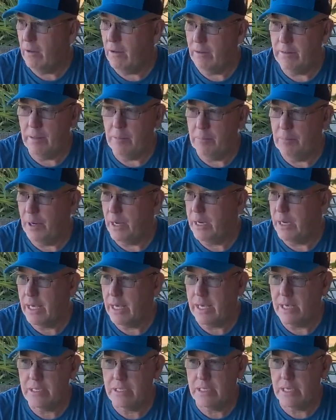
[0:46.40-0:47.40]
and the
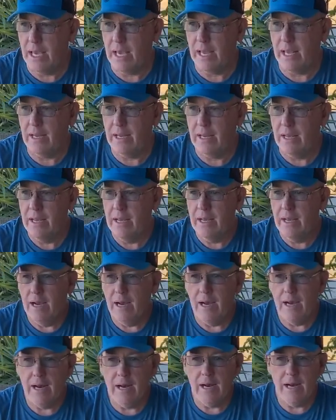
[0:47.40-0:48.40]
bunnies and
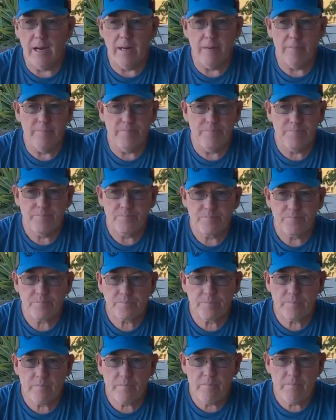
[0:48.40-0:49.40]
um,
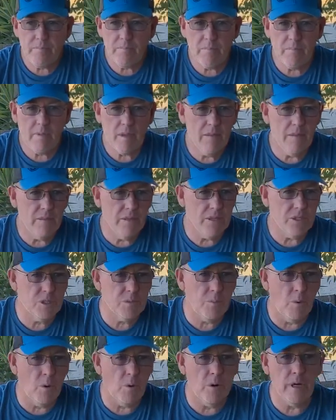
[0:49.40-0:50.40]
this
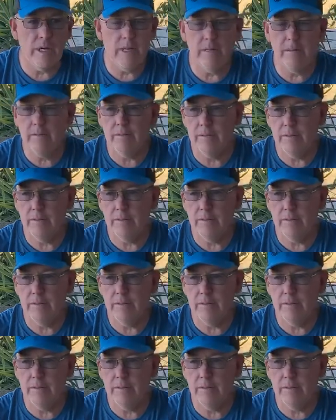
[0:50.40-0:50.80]
morning,